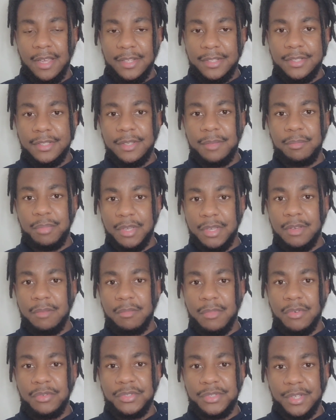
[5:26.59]
into the
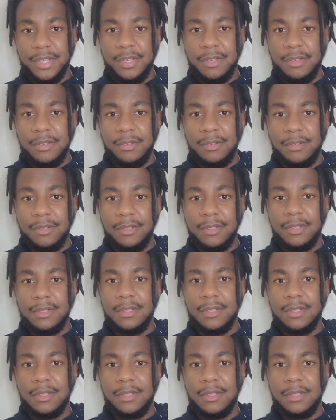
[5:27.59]
PMO cycle.